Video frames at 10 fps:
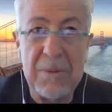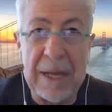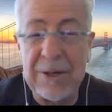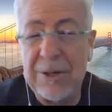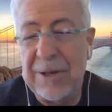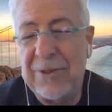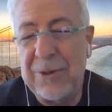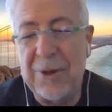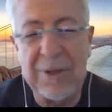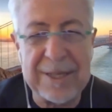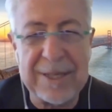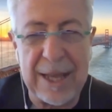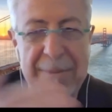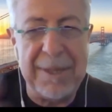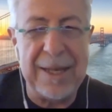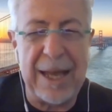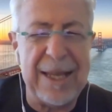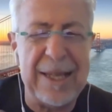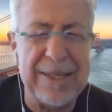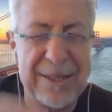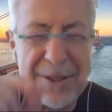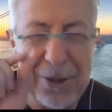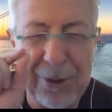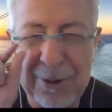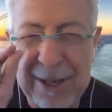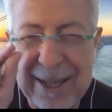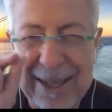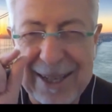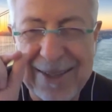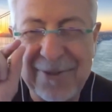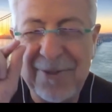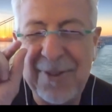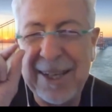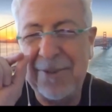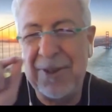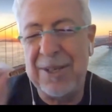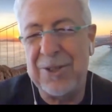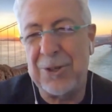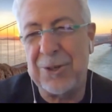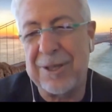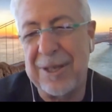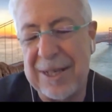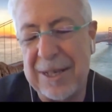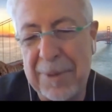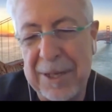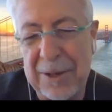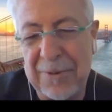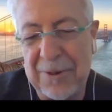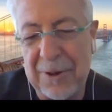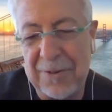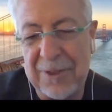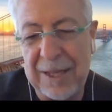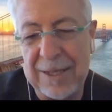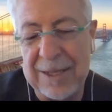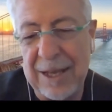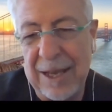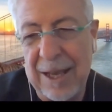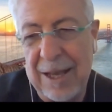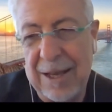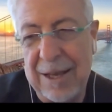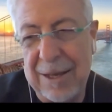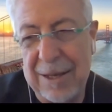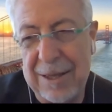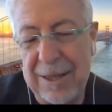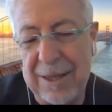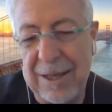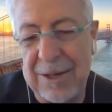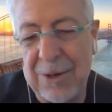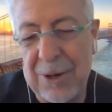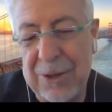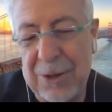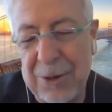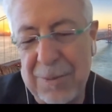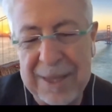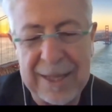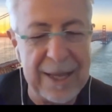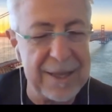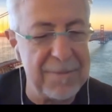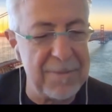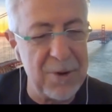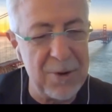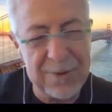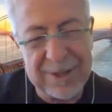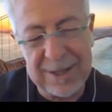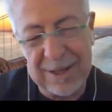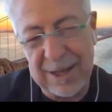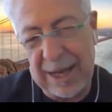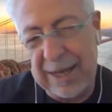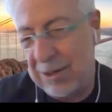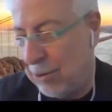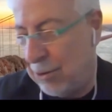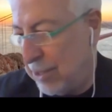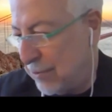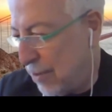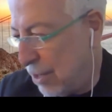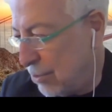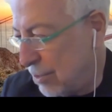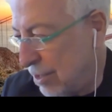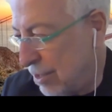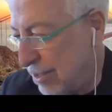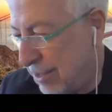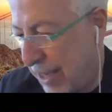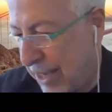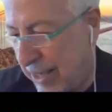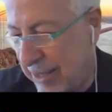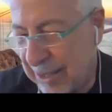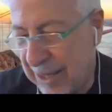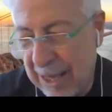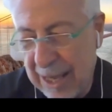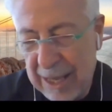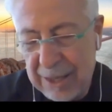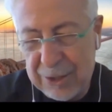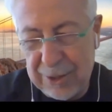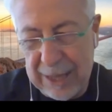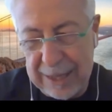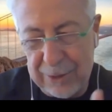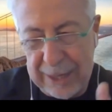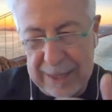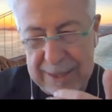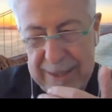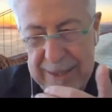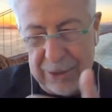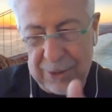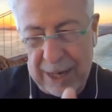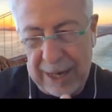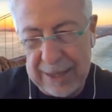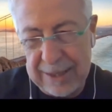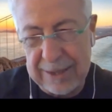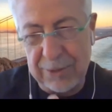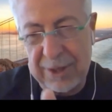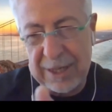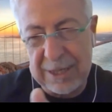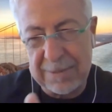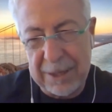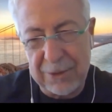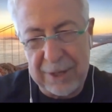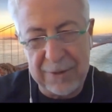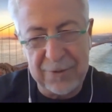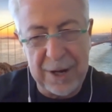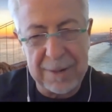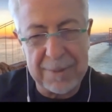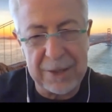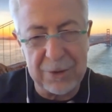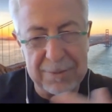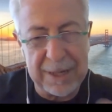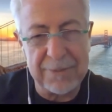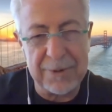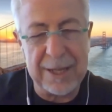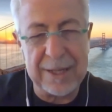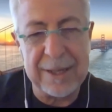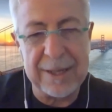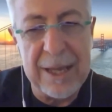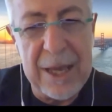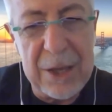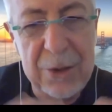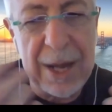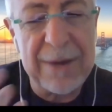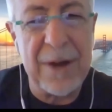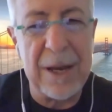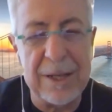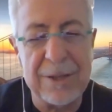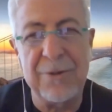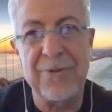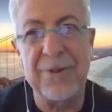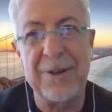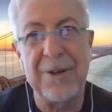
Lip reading: I don't know if you notice, I mean, I just show you a very short clip of things. The robot head moves and always follows the hands, so that you can see your hands with respect to the environment you're manipulating. You have a lot of